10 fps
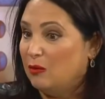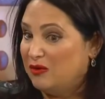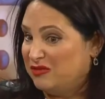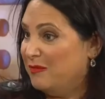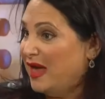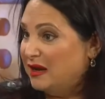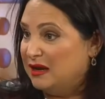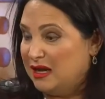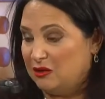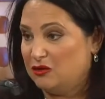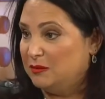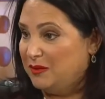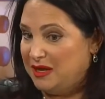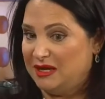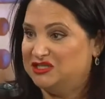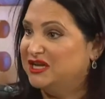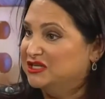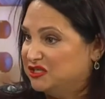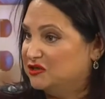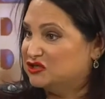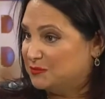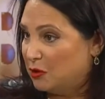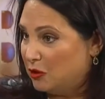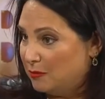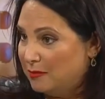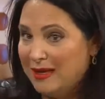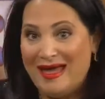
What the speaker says: With men, it could be a change in their sperm.